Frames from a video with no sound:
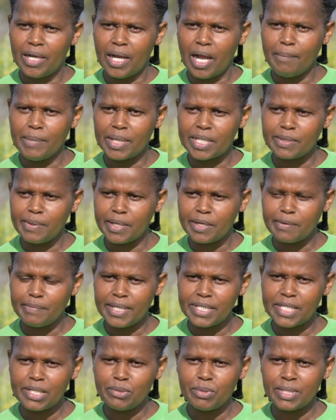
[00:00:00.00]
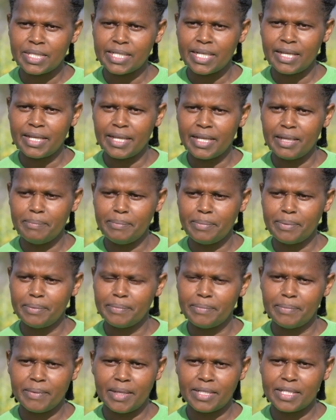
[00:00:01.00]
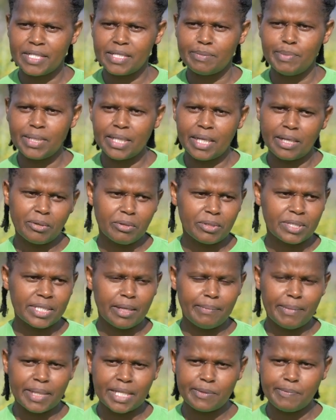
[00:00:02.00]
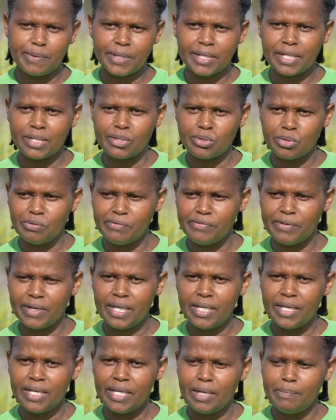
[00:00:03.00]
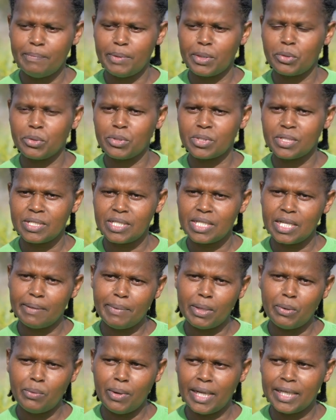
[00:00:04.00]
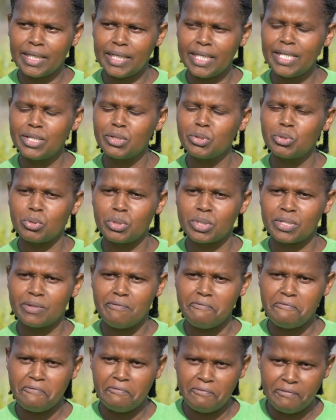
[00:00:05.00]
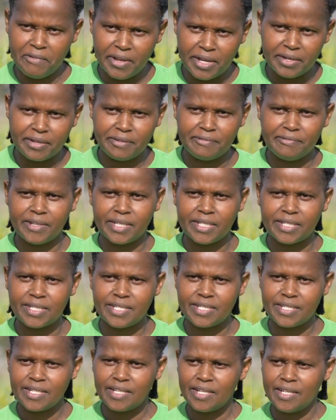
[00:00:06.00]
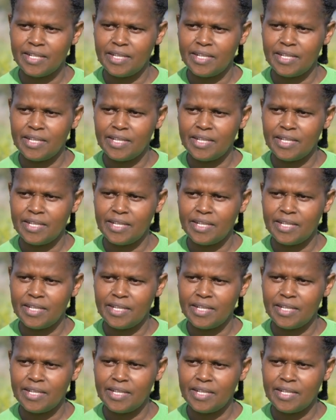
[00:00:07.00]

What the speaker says: I'm experimenting with sun hemp, and it's been an awesome experience so far because, number one, it grows very fast.